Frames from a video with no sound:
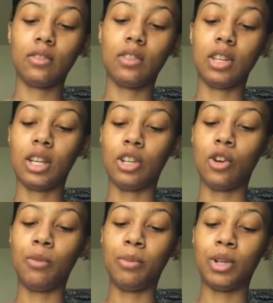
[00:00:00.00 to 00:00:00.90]
And
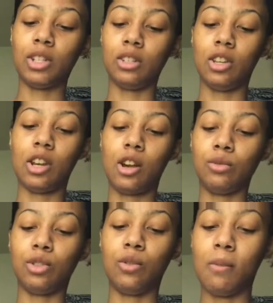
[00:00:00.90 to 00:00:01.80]
don't put, you know,
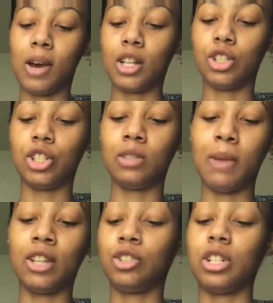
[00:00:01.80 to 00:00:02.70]
too much. Just
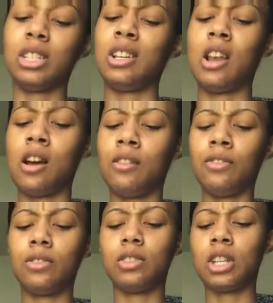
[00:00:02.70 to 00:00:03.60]
make sure it's enough
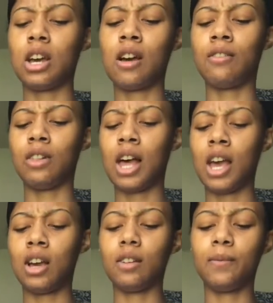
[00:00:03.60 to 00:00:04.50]
to cover,
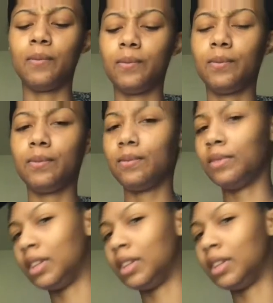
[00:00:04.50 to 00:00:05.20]
like, the